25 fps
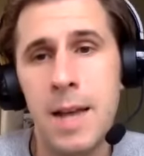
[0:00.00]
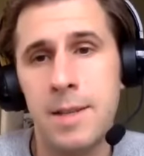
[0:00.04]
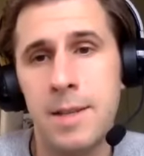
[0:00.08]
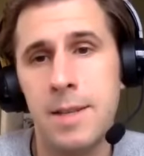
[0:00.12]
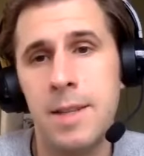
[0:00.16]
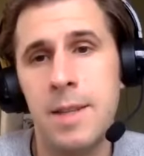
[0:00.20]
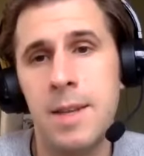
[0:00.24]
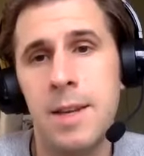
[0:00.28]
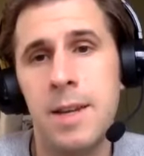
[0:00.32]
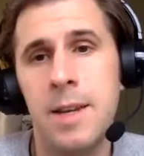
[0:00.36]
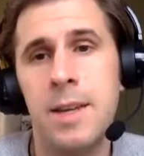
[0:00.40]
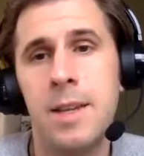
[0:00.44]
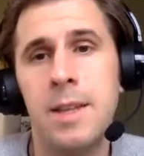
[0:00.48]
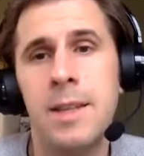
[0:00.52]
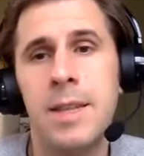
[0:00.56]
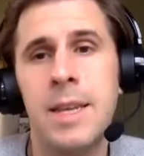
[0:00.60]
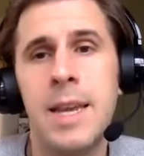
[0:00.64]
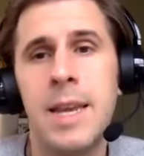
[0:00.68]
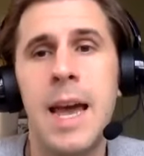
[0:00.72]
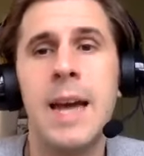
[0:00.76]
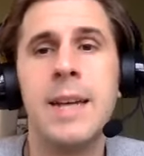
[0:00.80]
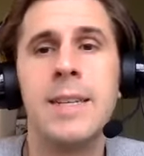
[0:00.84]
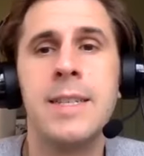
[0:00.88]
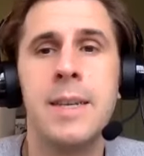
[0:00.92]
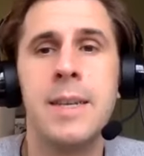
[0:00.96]
the
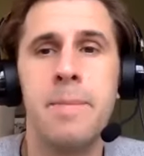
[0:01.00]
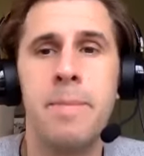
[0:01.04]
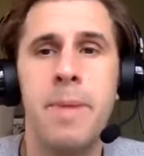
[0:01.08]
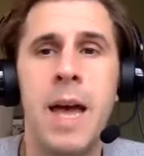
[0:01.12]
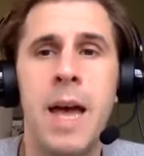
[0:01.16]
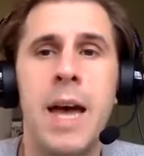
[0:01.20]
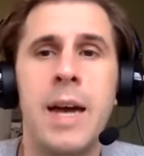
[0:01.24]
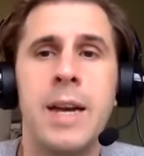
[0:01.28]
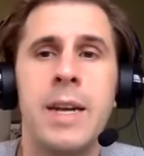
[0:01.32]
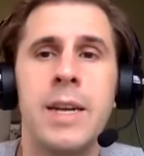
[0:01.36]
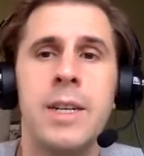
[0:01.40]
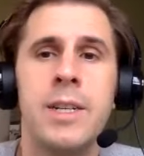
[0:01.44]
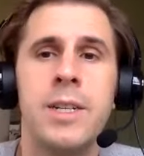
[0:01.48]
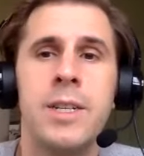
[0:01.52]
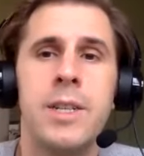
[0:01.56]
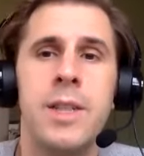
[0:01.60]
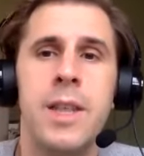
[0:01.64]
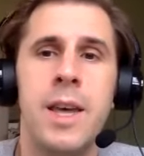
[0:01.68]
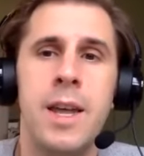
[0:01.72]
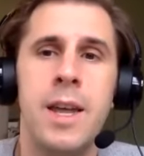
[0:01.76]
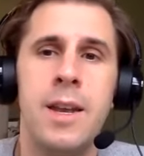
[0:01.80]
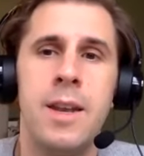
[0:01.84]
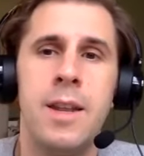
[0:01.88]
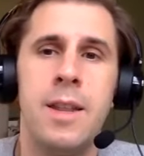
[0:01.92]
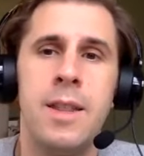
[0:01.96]
exit package
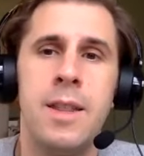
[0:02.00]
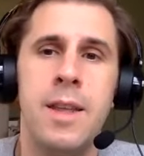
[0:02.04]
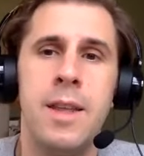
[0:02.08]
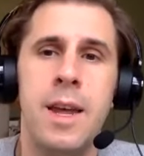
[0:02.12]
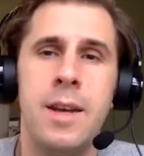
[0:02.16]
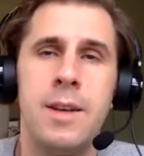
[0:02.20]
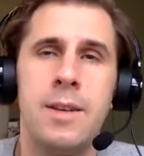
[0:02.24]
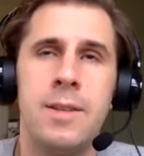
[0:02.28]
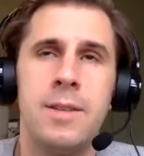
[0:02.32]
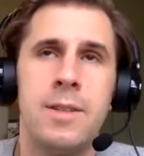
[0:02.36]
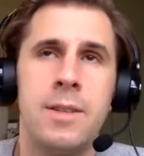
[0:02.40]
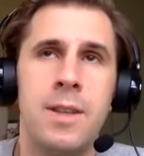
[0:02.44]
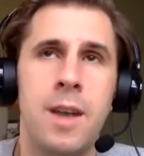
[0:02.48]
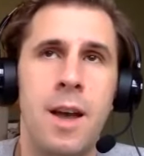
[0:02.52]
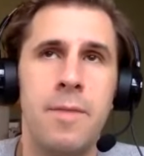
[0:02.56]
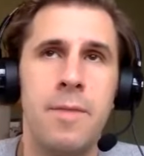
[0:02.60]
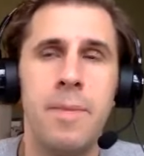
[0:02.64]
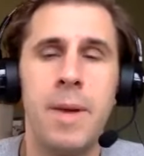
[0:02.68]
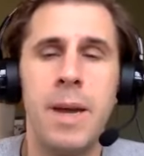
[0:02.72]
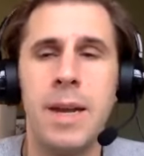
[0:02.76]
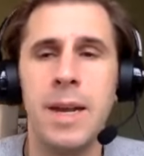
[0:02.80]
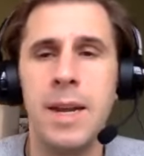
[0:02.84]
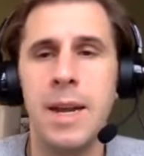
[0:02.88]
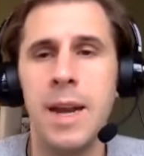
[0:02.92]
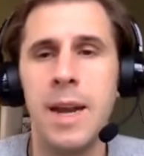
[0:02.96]
that
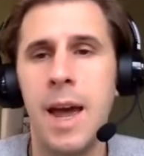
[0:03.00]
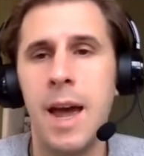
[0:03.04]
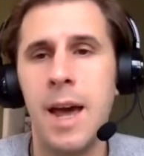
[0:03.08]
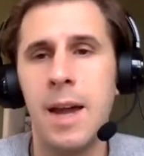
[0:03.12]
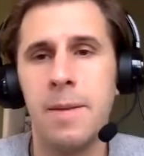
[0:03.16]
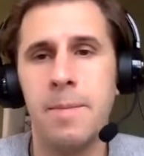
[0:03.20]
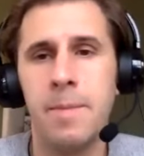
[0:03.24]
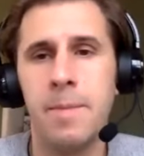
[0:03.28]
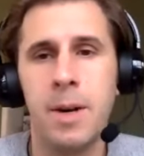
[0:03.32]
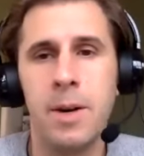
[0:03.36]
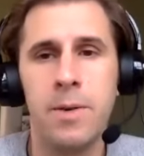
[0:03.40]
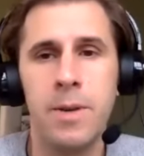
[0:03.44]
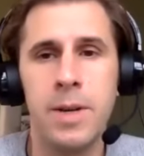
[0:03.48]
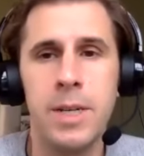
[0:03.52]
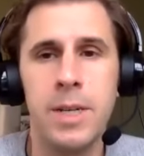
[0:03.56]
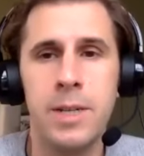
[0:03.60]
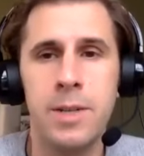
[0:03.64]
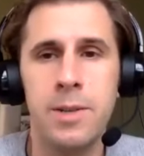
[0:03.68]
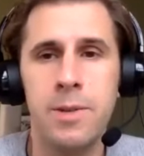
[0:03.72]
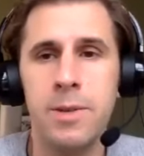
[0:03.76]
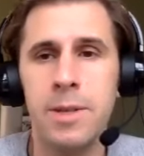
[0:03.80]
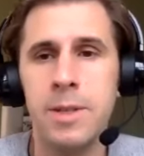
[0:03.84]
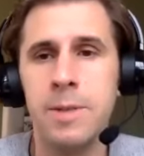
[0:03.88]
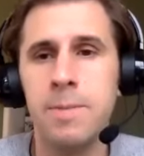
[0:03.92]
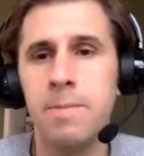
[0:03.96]
SoftBank and Adam agreed
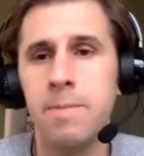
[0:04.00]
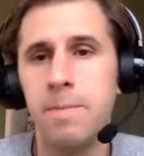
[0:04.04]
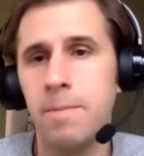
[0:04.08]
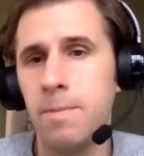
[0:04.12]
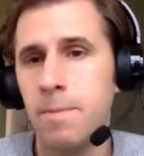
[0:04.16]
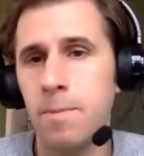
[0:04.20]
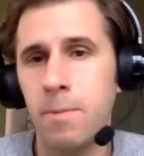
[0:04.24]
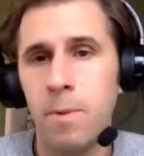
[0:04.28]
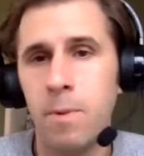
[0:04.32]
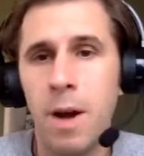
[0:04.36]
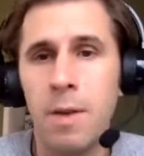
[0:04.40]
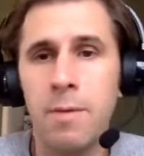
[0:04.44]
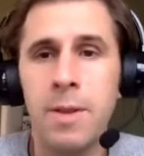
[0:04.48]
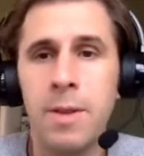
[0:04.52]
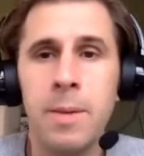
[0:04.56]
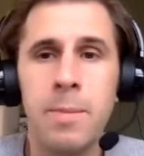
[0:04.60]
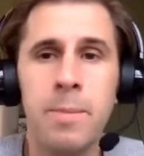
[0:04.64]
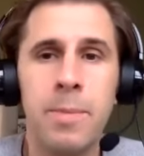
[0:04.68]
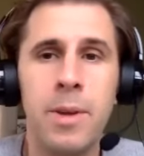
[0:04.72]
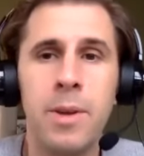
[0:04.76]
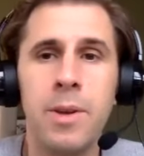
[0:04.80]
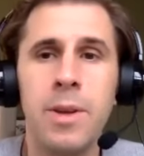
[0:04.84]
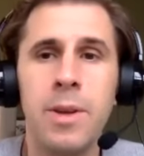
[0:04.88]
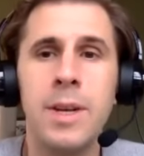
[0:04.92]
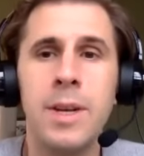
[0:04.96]
to, this roughly $1
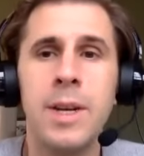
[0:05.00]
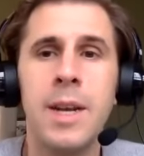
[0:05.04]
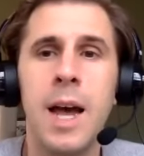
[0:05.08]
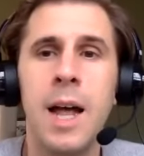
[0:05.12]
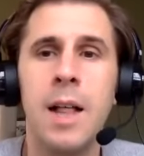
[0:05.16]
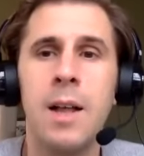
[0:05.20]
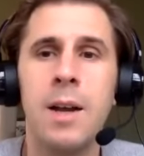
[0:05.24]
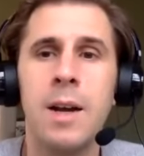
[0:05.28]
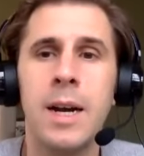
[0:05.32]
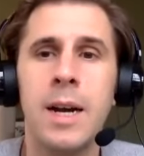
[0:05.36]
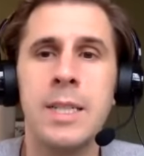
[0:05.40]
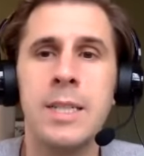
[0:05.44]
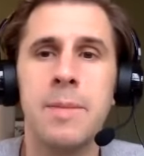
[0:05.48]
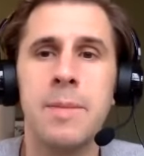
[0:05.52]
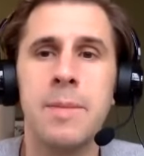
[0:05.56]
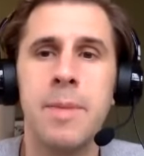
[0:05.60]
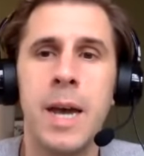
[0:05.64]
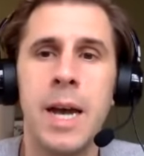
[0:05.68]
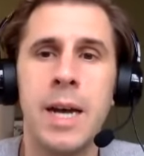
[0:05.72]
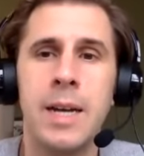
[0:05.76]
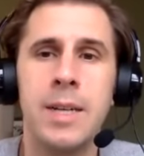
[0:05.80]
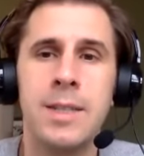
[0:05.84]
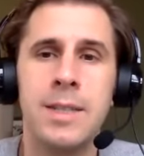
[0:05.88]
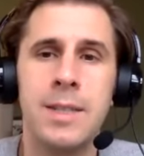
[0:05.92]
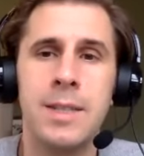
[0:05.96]
billion exit
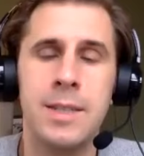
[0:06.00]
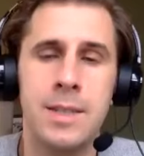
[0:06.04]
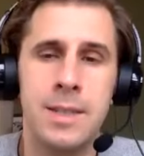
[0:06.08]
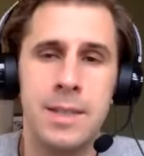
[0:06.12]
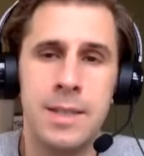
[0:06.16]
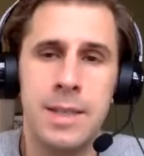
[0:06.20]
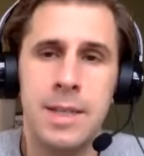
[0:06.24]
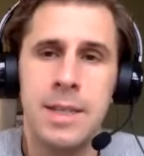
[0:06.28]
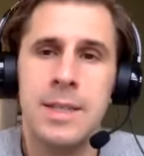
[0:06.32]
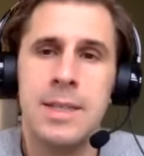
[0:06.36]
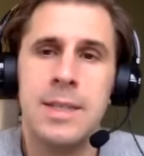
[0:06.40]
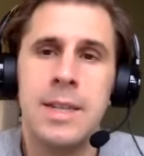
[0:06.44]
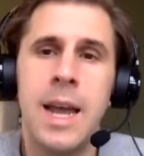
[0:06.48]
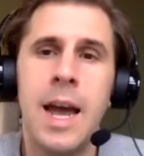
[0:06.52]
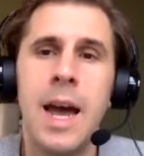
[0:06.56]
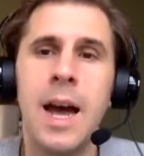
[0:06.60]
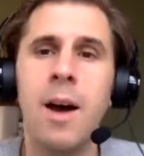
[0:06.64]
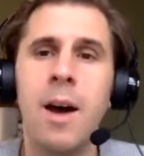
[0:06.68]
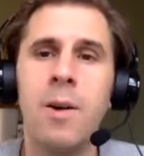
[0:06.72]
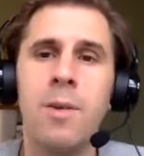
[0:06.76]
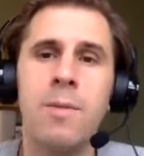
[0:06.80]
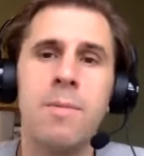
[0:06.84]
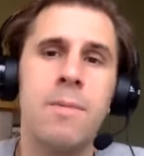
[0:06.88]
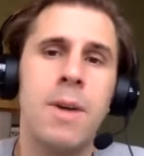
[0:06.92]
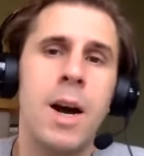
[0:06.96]
package, is
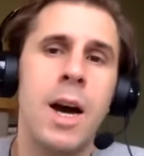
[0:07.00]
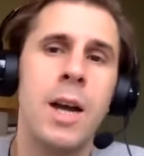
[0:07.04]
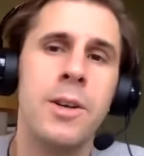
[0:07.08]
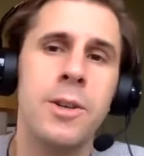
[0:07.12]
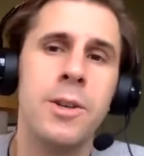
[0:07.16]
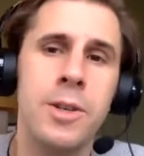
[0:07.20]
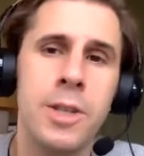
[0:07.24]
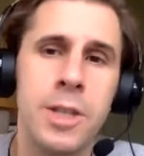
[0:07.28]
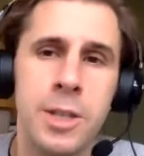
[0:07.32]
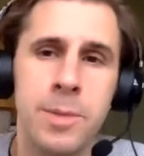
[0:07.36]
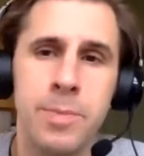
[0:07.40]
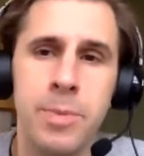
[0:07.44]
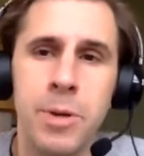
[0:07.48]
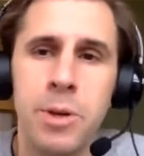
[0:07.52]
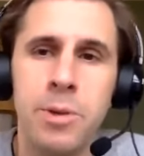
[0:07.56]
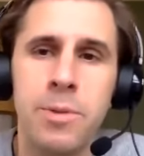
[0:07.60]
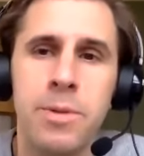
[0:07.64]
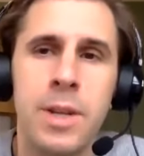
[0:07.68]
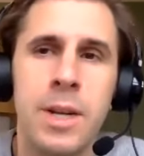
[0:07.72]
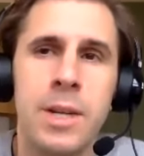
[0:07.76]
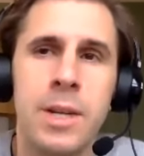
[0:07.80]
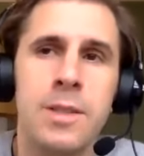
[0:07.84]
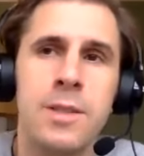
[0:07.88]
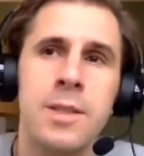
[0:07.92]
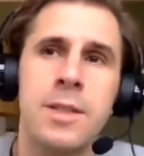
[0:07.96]
now under
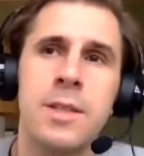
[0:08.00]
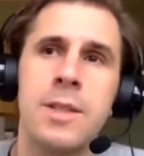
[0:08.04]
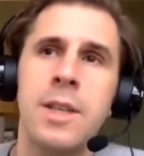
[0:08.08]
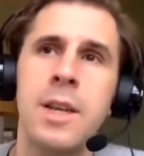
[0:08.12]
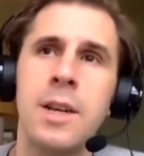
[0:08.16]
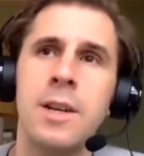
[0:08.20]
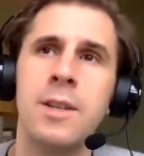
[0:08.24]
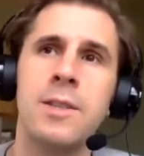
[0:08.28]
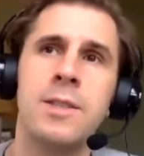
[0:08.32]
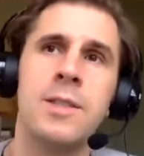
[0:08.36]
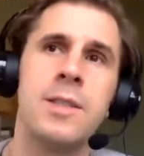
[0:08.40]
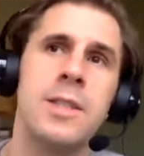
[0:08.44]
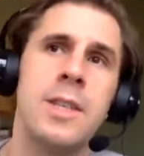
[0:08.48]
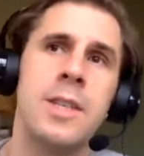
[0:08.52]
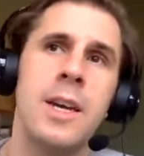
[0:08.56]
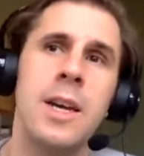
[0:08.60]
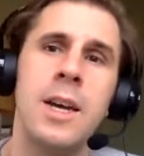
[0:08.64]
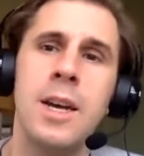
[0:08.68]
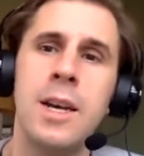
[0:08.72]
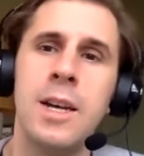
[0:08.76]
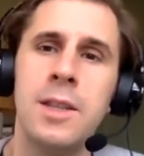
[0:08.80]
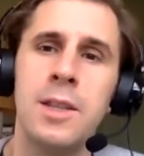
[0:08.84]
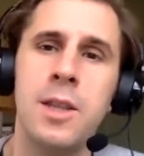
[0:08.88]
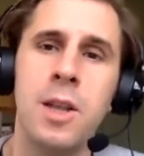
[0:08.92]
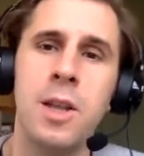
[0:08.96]
dispute. There's
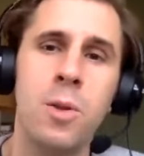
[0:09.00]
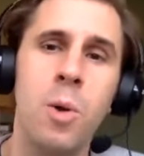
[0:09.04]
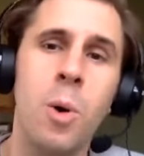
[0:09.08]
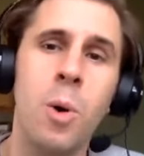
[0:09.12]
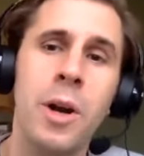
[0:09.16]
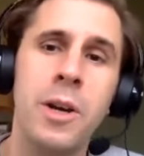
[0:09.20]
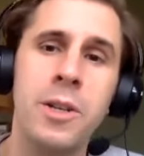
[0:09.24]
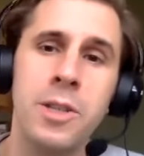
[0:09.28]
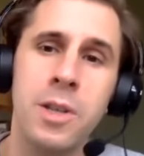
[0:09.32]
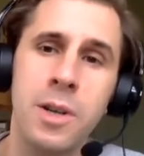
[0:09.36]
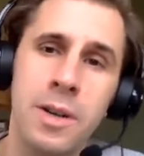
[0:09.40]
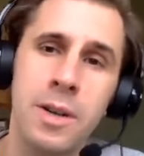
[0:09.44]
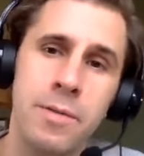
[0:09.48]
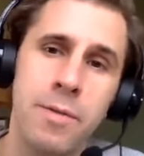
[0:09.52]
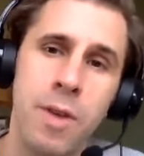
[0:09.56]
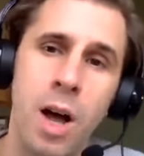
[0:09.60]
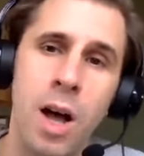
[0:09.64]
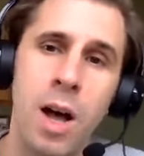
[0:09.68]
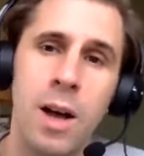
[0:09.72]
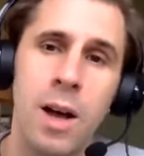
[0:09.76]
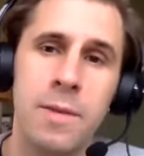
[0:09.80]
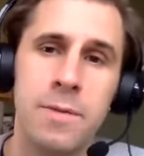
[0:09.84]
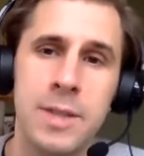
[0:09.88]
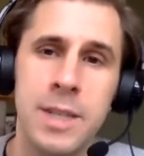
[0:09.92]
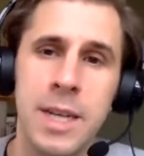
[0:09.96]
the lawyers are
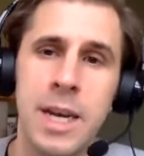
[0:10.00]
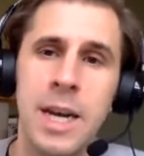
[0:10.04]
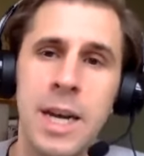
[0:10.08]
involved.